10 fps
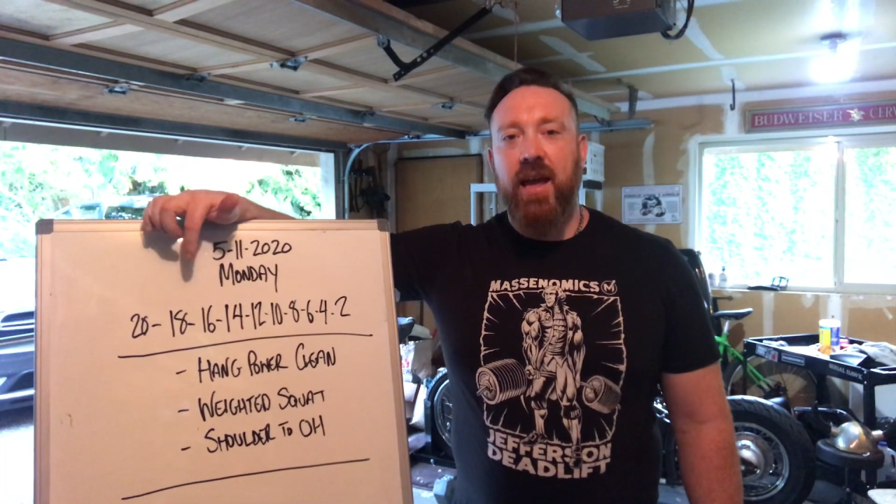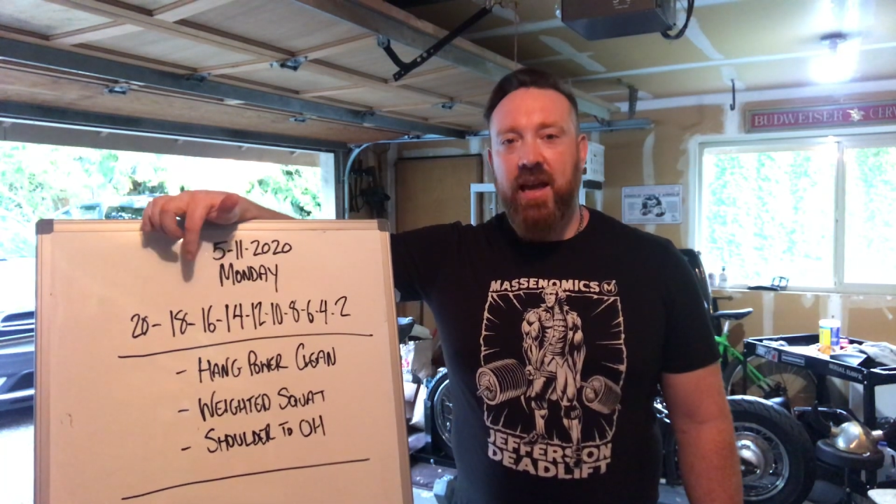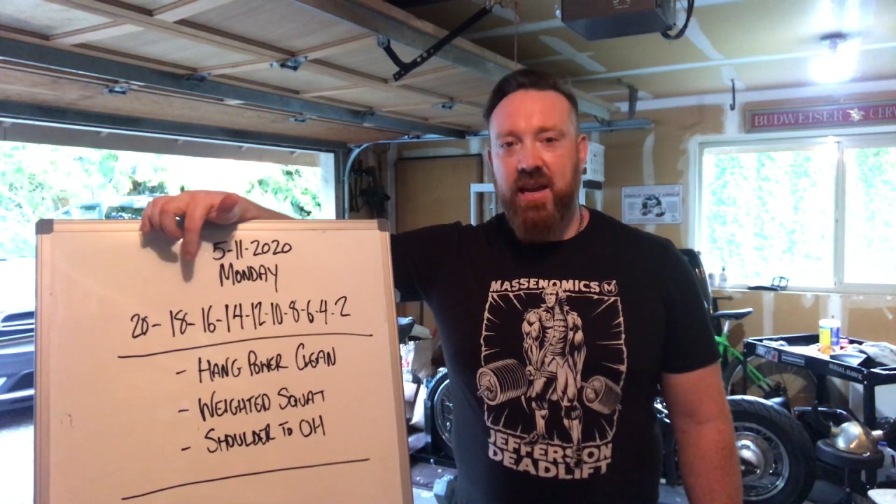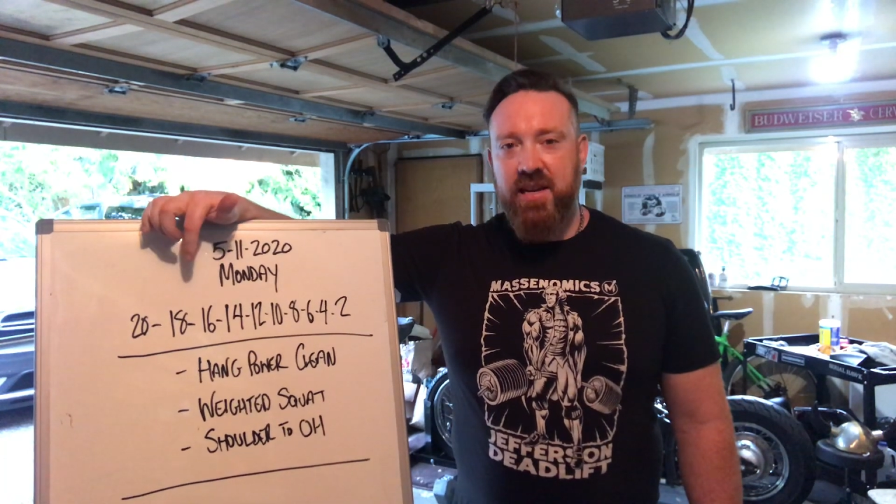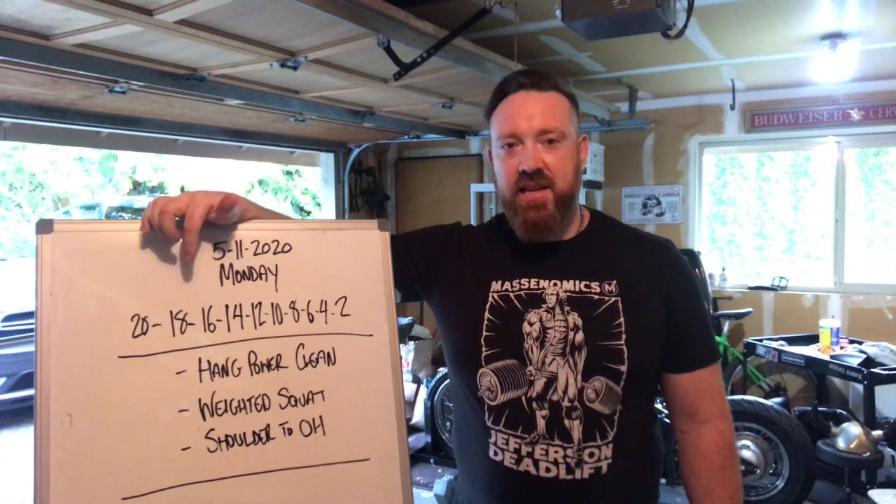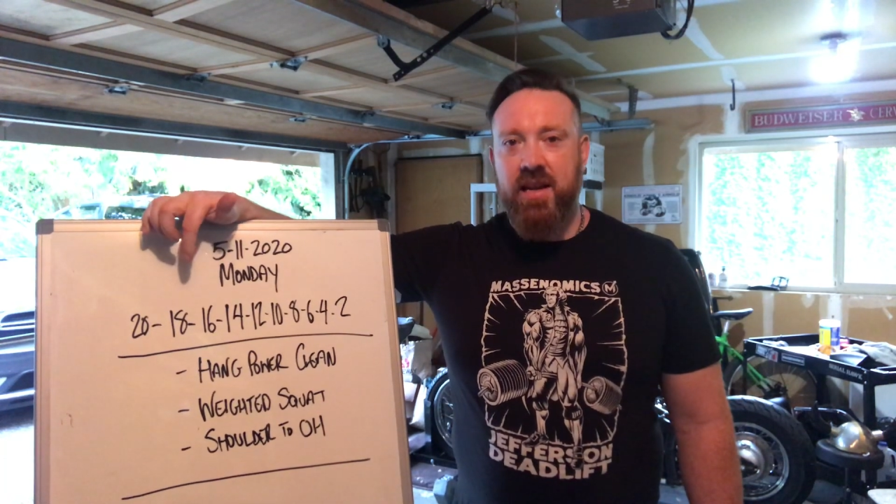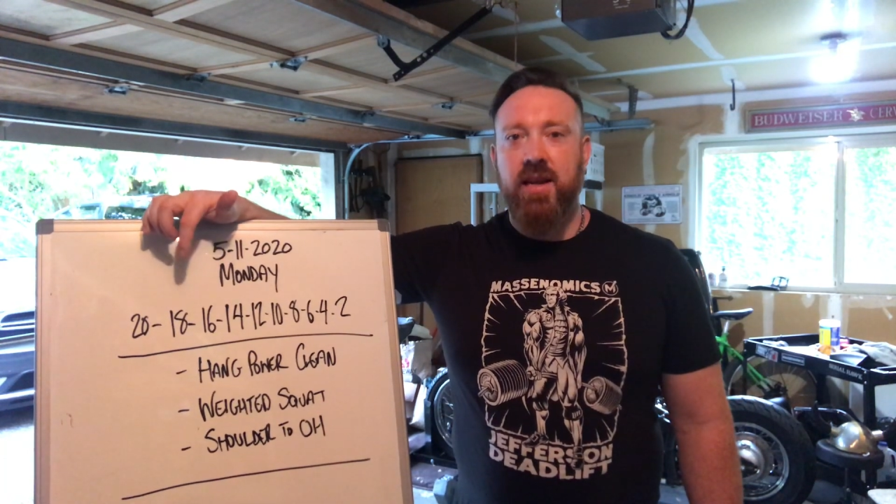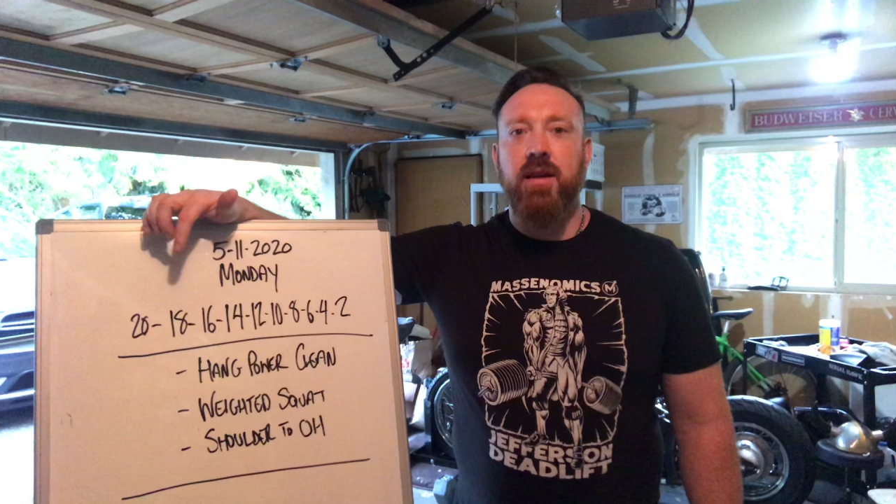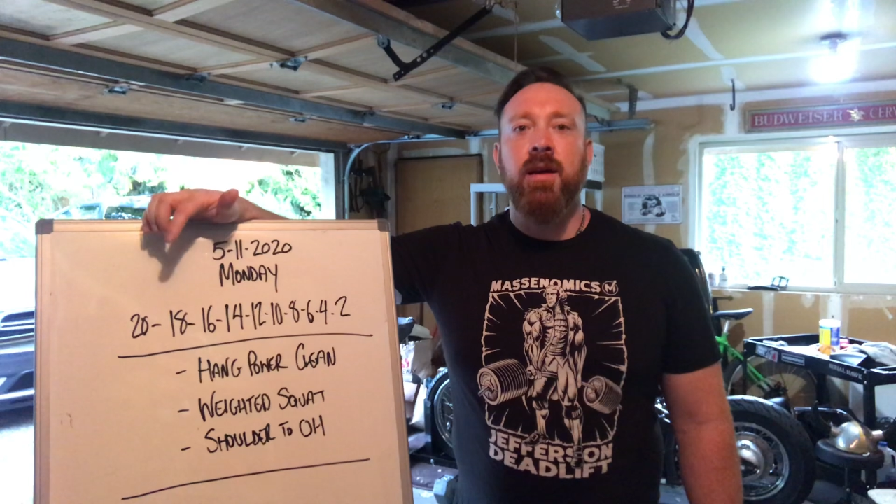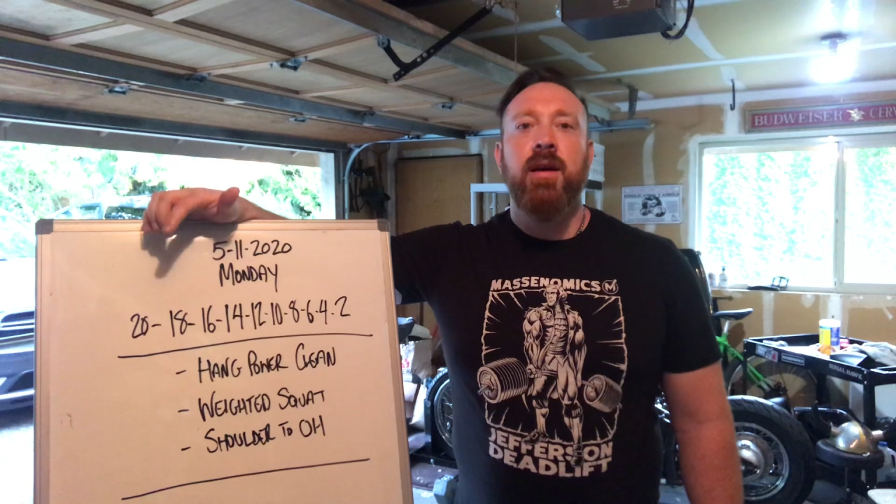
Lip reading: 18,